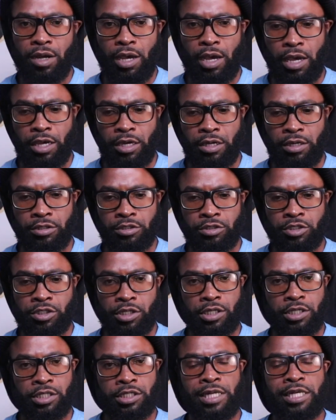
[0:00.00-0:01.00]
A
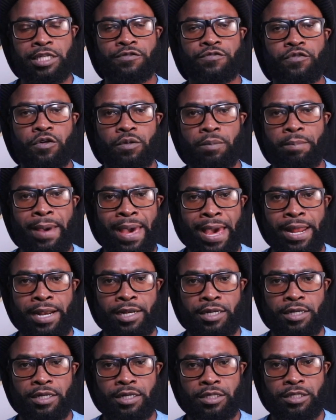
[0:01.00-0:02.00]
successful man